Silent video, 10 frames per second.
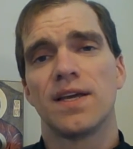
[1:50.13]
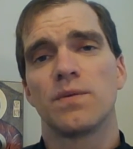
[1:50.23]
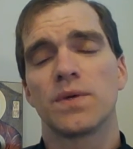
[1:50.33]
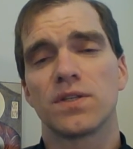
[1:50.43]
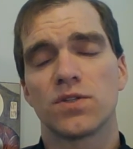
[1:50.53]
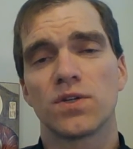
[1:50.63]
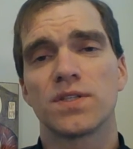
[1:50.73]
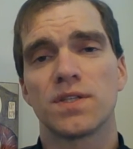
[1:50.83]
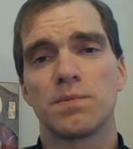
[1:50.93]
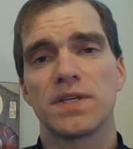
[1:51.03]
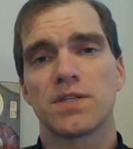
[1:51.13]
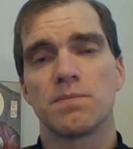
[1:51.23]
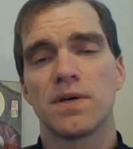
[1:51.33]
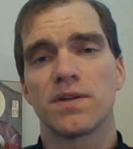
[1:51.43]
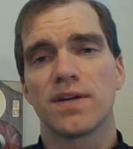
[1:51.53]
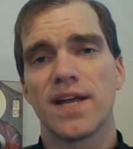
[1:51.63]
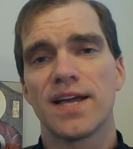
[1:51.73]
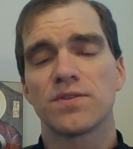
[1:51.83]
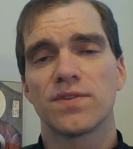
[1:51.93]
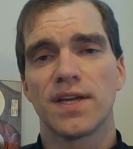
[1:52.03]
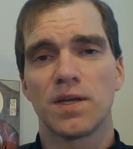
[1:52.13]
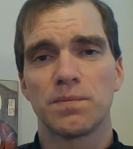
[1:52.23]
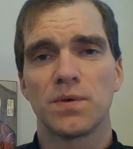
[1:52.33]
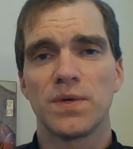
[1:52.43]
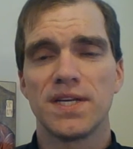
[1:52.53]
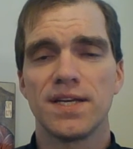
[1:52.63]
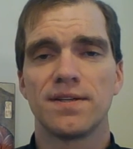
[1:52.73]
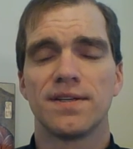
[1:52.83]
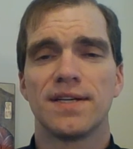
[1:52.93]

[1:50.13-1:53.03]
we can turn to the Blessed Mother and ask for the help that we need.